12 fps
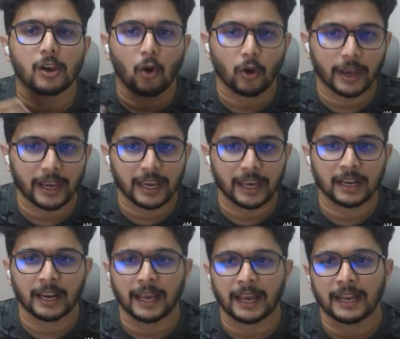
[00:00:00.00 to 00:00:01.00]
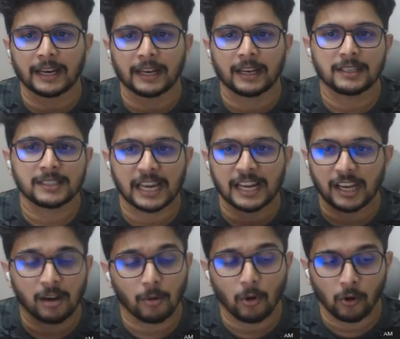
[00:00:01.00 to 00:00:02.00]
logging in and
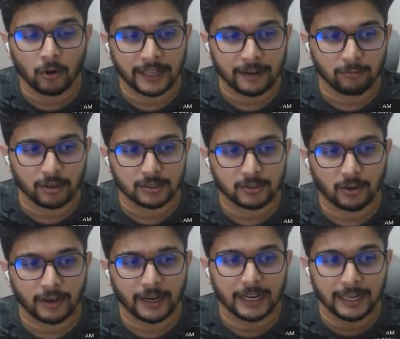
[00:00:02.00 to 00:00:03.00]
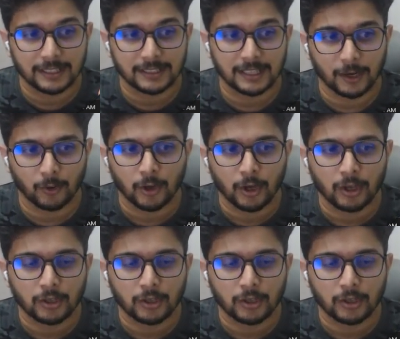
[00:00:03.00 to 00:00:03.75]
signing up, all that works, all right, in Xano.